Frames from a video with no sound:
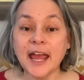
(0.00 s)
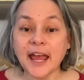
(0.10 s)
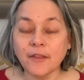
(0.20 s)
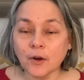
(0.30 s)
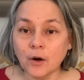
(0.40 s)

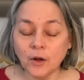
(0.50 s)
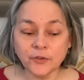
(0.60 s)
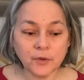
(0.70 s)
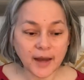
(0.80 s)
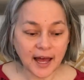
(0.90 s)
And they're
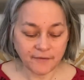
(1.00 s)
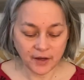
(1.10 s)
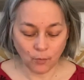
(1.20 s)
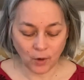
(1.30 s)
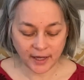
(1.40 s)
also
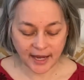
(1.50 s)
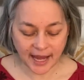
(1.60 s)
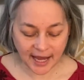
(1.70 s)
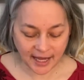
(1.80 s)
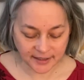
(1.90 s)
having one
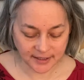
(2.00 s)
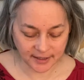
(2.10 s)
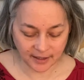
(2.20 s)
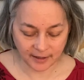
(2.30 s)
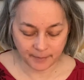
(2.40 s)
at
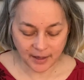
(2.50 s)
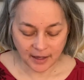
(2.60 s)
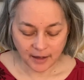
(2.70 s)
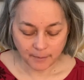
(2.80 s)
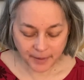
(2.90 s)

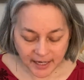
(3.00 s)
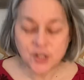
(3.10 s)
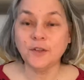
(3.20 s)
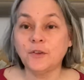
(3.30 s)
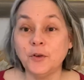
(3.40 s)

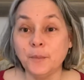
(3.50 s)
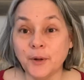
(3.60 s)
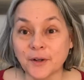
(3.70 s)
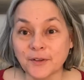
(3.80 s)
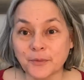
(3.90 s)
Pages 2
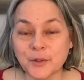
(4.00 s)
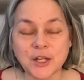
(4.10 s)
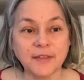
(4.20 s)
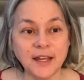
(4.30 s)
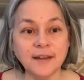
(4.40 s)
Books, which
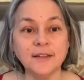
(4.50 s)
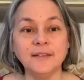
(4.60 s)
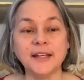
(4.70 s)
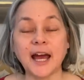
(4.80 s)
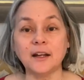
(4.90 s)
I think is in
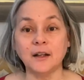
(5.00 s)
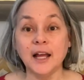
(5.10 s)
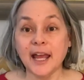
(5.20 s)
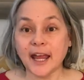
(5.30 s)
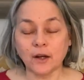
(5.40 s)
Seattle,
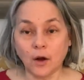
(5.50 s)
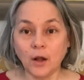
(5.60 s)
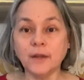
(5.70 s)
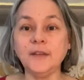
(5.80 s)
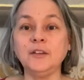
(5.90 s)
and
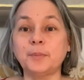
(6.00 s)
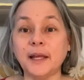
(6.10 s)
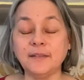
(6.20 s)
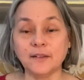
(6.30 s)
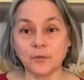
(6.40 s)
all of these
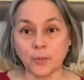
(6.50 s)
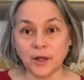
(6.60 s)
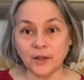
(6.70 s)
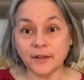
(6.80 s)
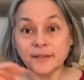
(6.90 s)
places
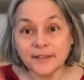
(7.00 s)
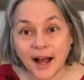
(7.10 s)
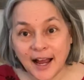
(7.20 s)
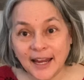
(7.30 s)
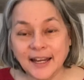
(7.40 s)
will
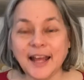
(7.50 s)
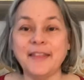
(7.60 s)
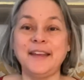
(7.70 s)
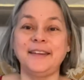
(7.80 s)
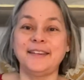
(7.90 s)
sign
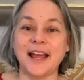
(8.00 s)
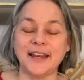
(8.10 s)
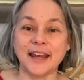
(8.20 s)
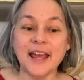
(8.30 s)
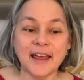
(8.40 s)
and then
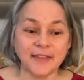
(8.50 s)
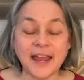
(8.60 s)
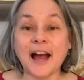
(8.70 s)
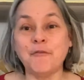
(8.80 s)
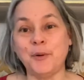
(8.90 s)
send. They
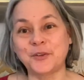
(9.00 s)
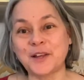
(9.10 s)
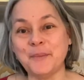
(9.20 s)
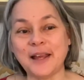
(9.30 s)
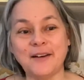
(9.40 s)
have books
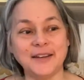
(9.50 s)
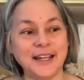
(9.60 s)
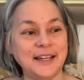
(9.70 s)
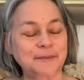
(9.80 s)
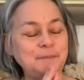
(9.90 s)
coming out in,